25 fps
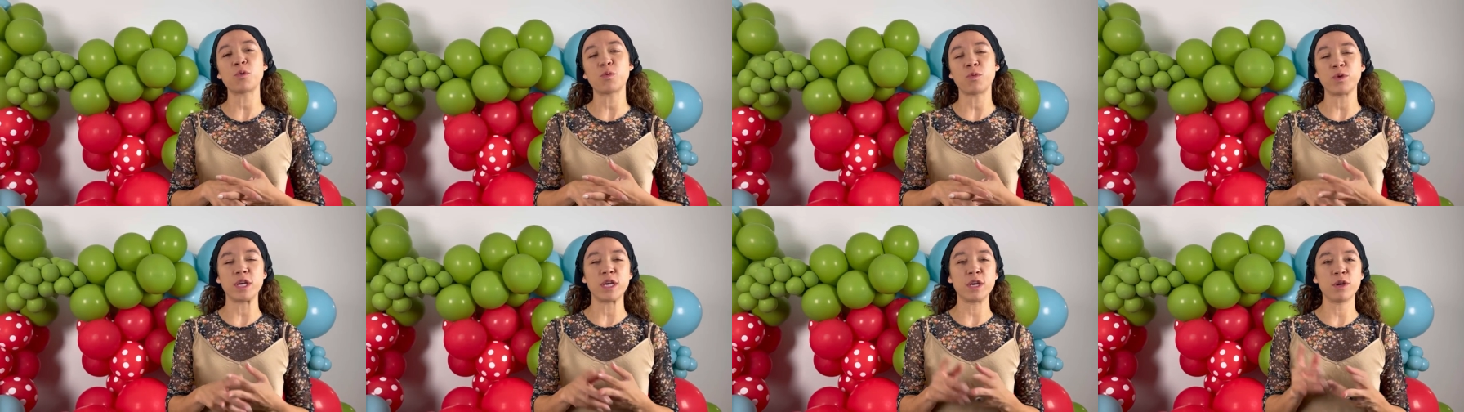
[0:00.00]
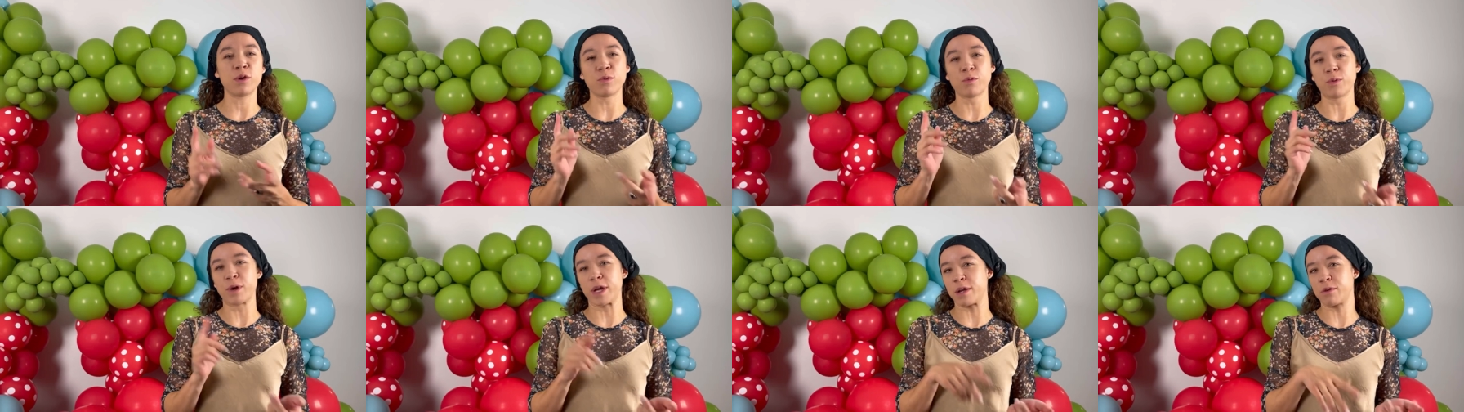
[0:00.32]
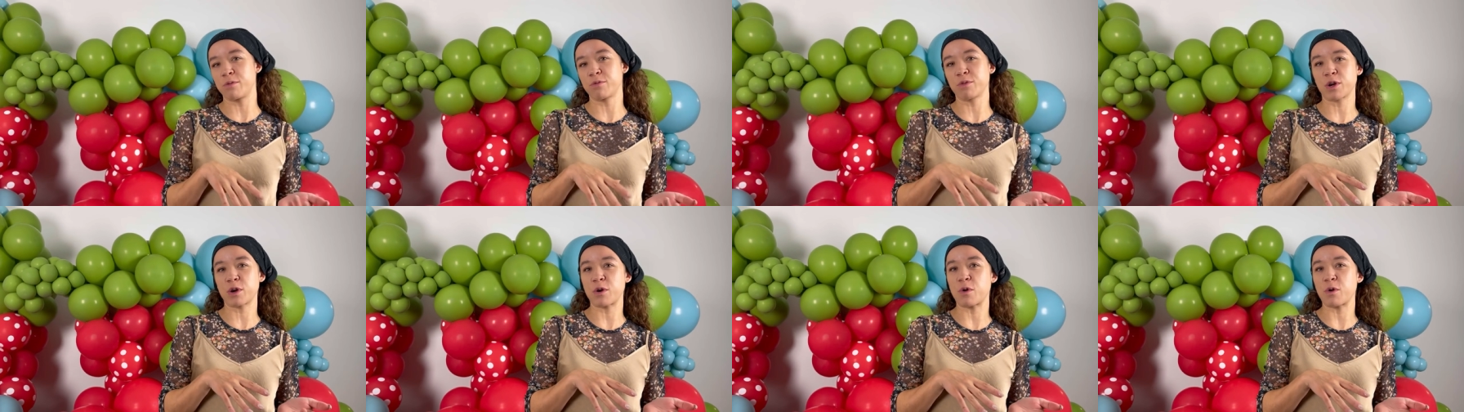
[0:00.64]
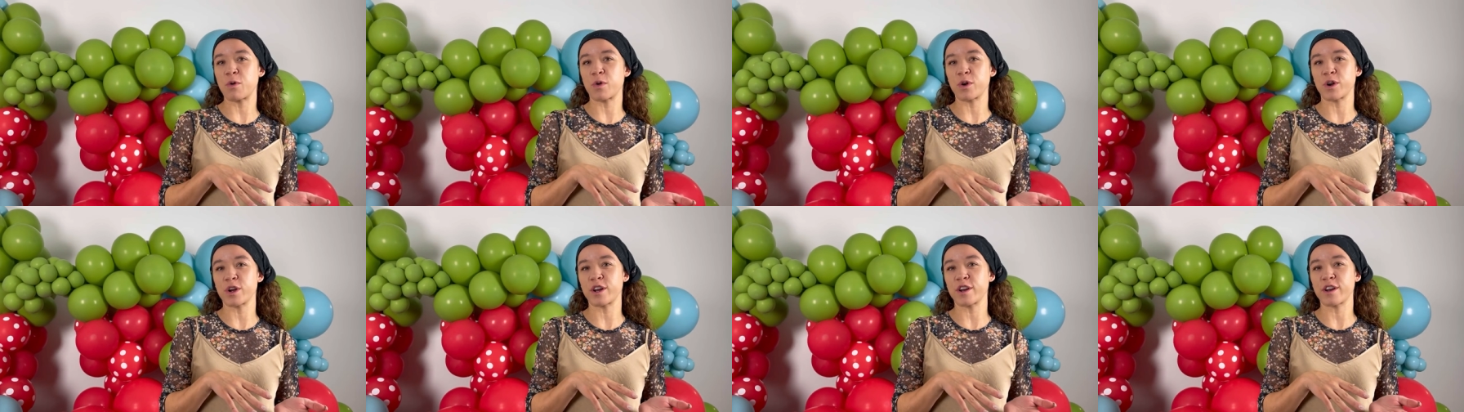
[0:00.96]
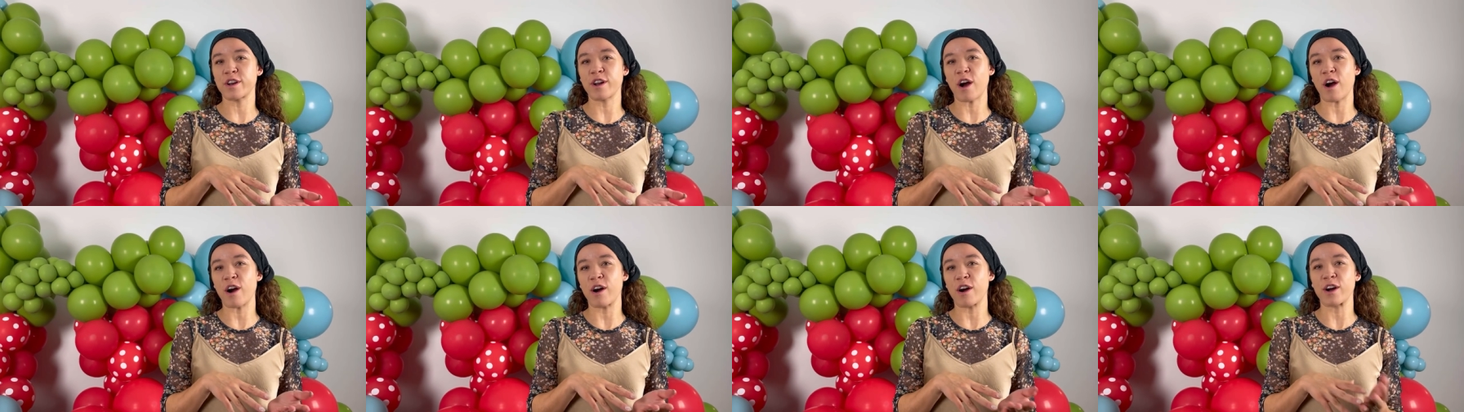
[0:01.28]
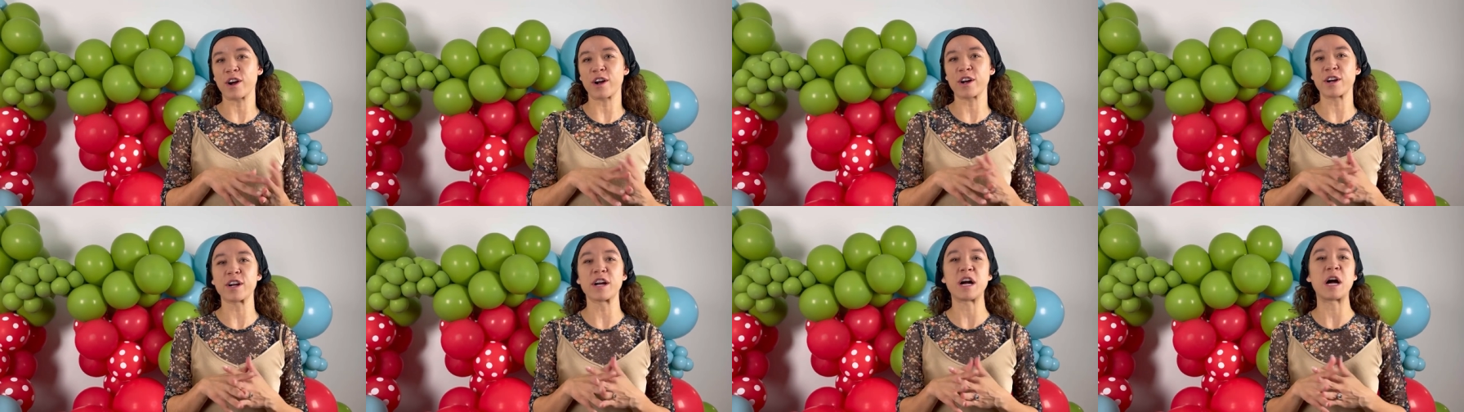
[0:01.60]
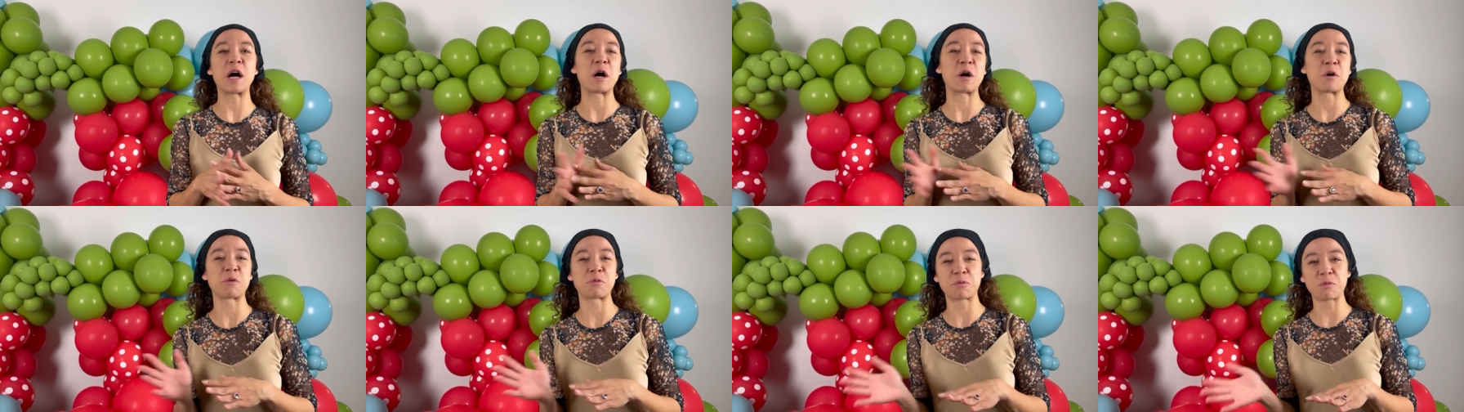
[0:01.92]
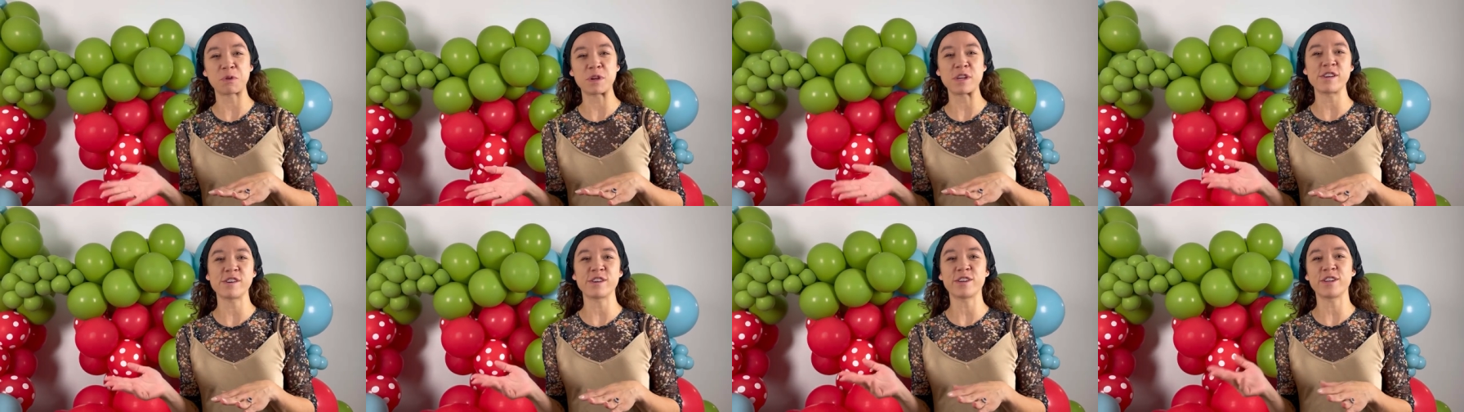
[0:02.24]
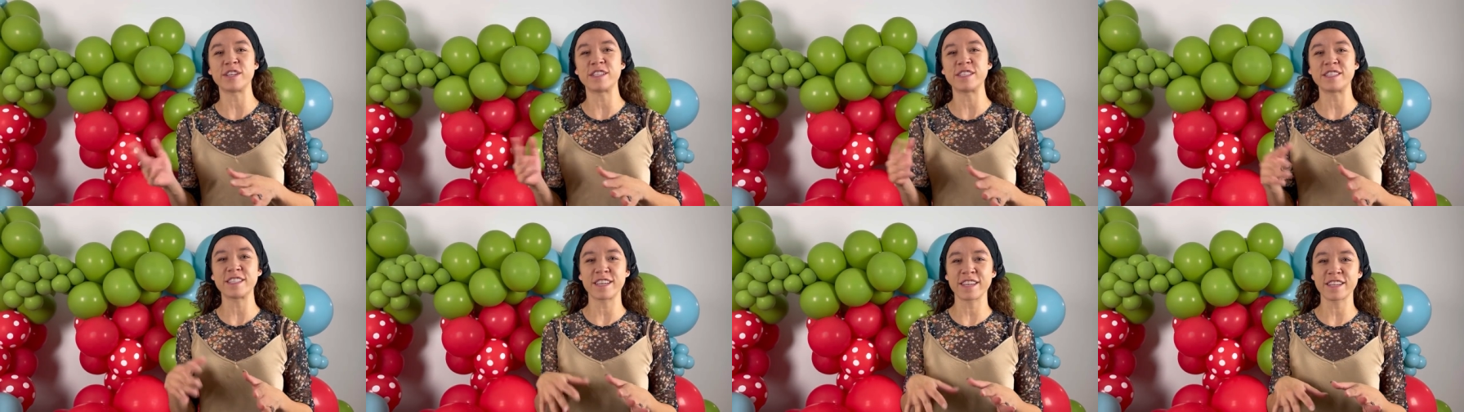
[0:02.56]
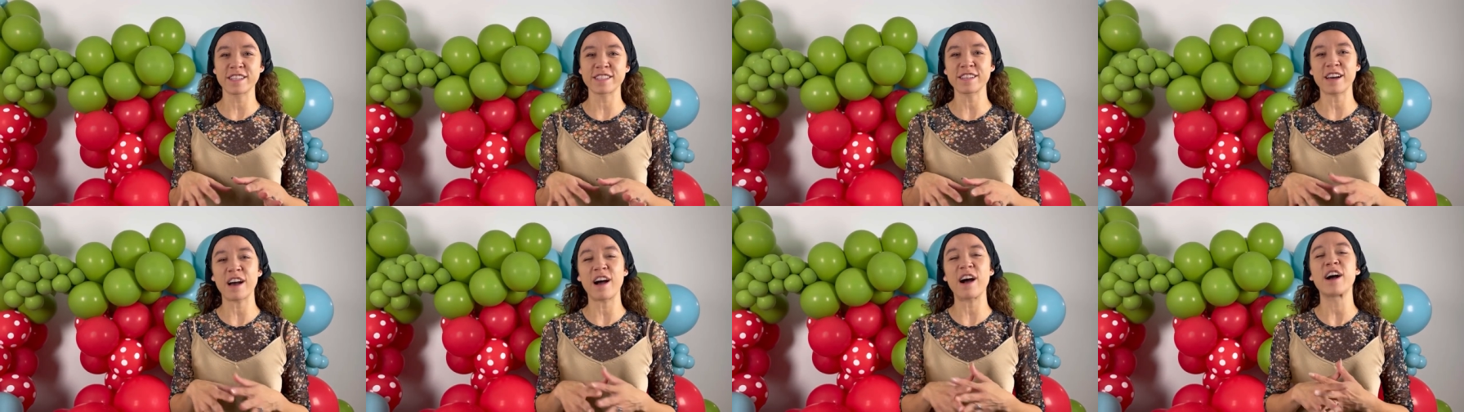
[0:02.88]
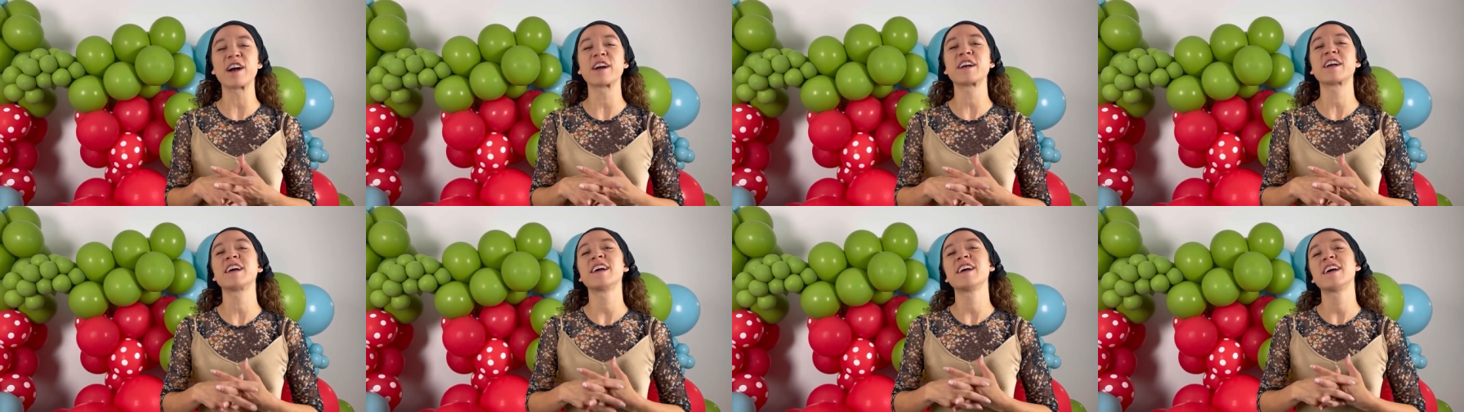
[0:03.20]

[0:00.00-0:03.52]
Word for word: We went and recorded our uh, reel and TikTok,